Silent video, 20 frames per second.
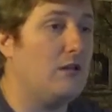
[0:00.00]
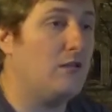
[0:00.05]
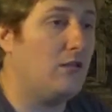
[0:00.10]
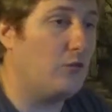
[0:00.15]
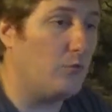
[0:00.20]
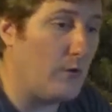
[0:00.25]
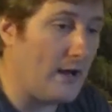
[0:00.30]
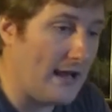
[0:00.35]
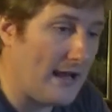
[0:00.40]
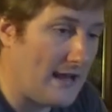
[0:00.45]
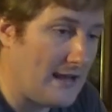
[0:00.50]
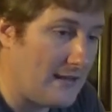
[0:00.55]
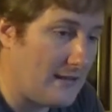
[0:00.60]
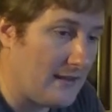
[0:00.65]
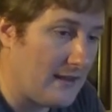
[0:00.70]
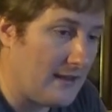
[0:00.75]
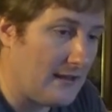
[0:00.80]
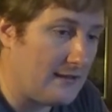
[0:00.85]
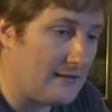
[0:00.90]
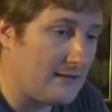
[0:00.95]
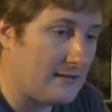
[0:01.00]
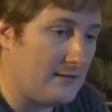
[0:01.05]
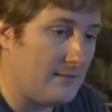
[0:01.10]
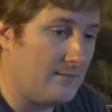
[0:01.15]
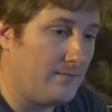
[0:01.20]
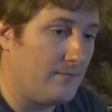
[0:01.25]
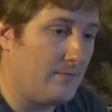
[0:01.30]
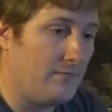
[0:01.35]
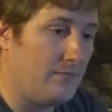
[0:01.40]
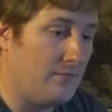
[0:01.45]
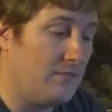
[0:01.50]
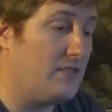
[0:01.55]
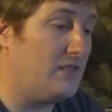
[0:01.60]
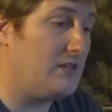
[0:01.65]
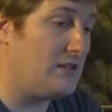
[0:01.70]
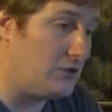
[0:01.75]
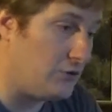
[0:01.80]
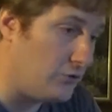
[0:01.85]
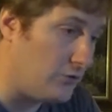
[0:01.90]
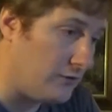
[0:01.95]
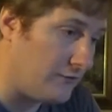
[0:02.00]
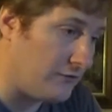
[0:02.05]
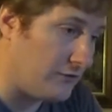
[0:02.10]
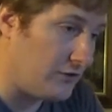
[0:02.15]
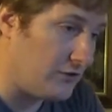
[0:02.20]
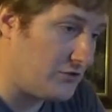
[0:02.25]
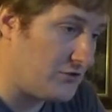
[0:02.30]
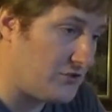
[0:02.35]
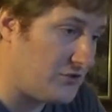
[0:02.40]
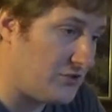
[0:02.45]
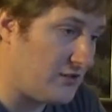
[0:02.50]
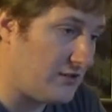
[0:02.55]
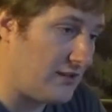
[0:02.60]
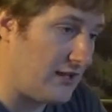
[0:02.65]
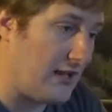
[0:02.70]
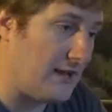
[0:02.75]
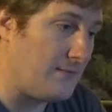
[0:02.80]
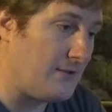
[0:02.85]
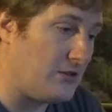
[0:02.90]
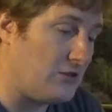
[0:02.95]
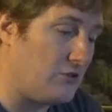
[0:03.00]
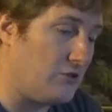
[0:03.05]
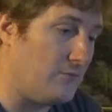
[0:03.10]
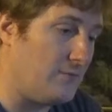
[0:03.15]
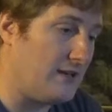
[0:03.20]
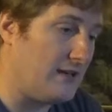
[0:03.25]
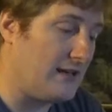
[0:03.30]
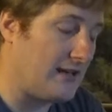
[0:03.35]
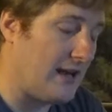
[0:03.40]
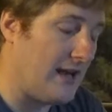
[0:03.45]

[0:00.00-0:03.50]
the way that the universe came into being.